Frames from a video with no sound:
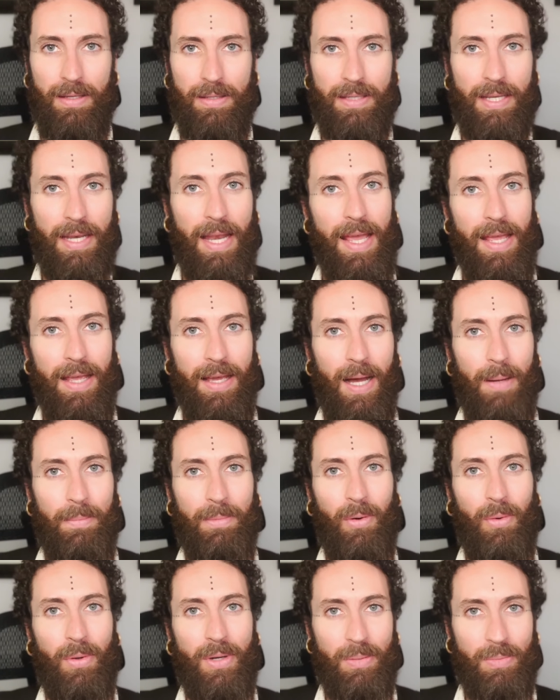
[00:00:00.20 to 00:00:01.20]
Today,
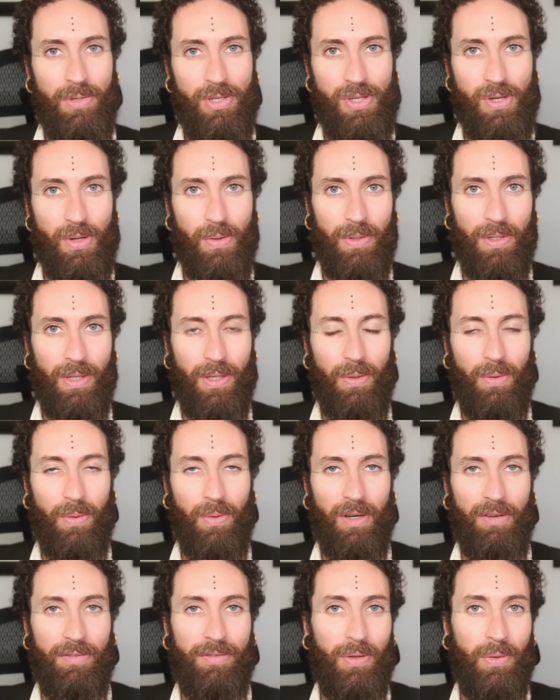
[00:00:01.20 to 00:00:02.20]
I'm going to be showing
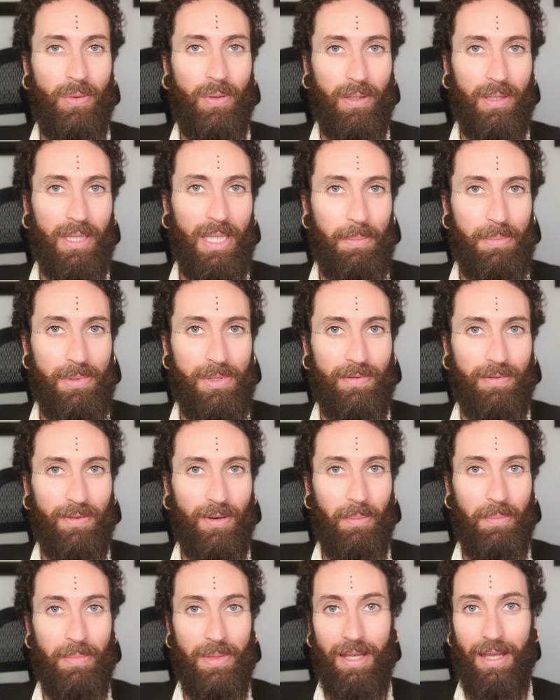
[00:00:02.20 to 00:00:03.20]
you a few clips
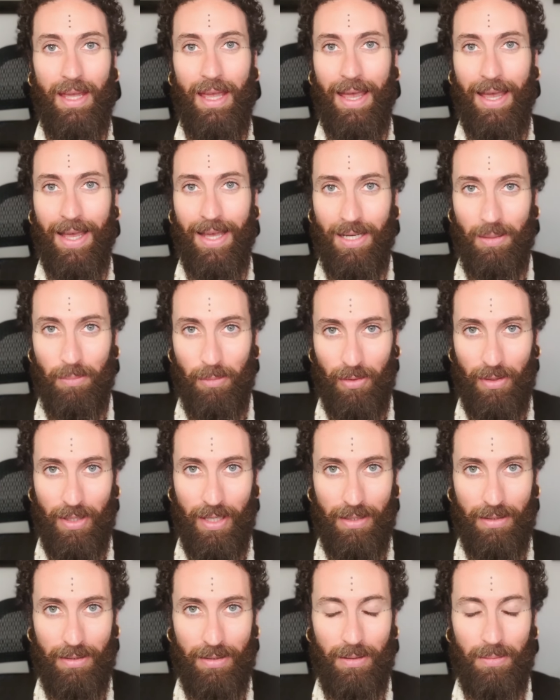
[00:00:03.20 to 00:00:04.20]
from the animal
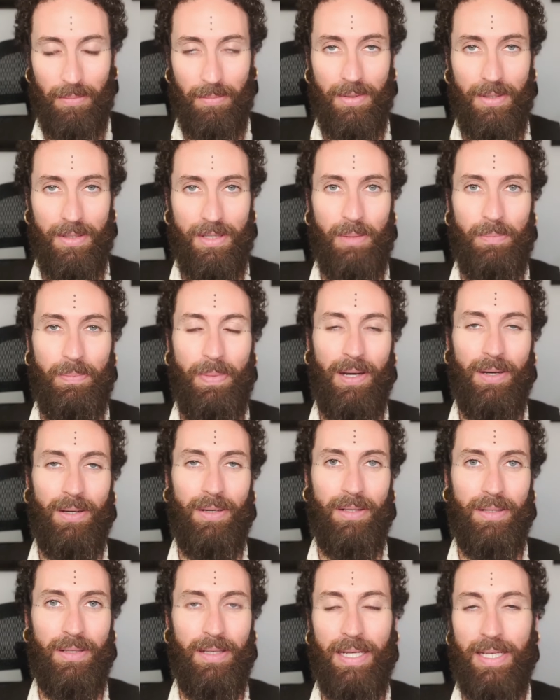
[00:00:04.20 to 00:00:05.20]
kingdom to
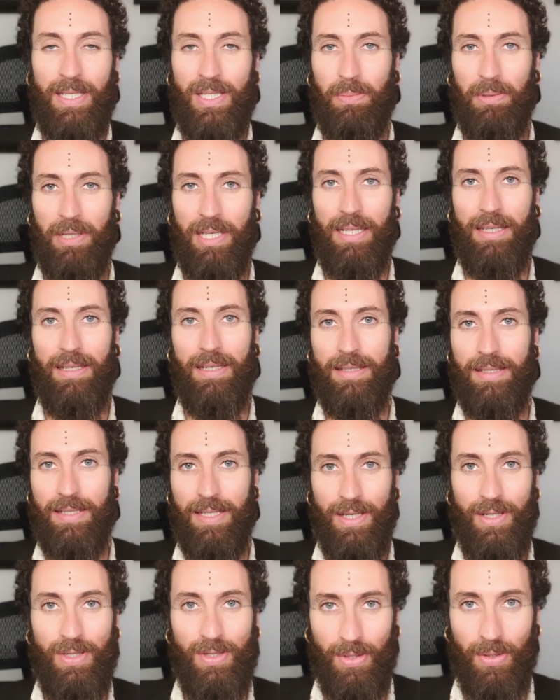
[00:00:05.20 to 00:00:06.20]
better explain and
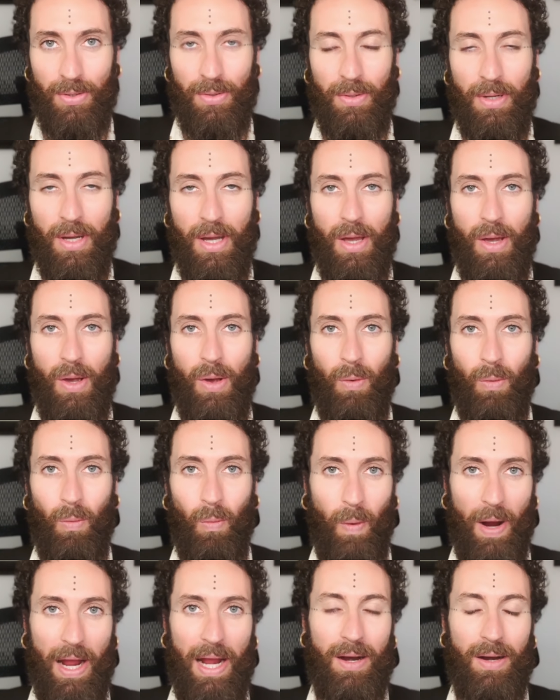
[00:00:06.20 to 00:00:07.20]
teach you
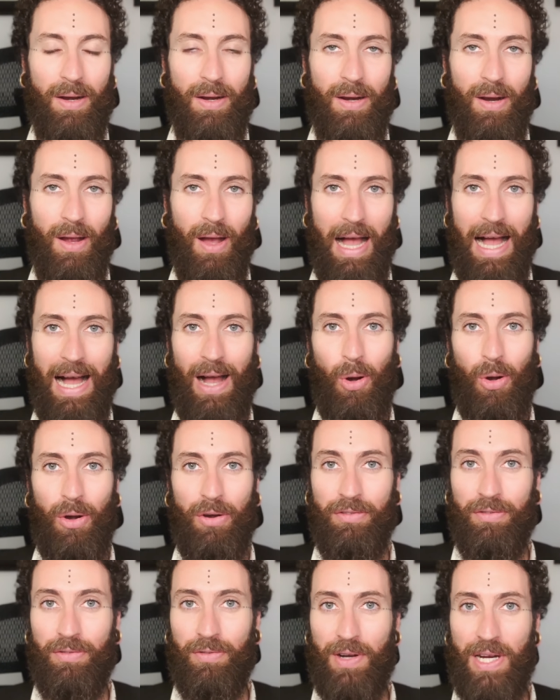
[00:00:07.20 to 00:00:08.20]
where our
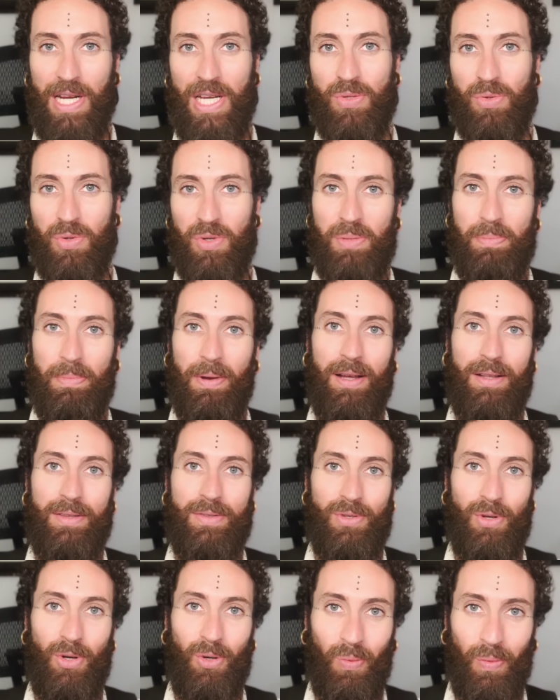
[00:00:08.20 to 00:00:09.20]
freeze
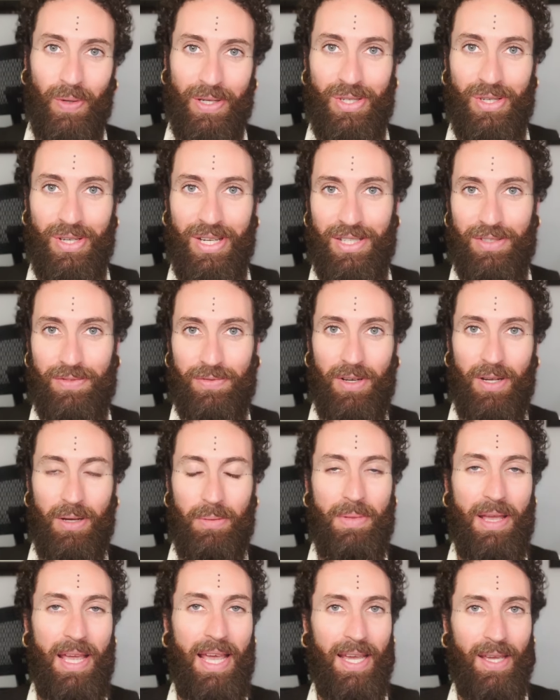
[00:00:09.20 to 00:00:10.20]
response originates
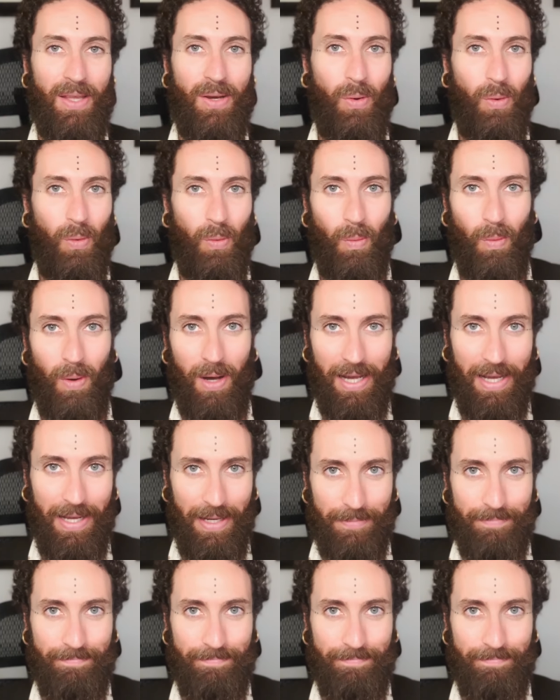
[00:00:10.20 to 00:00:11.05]
from and why.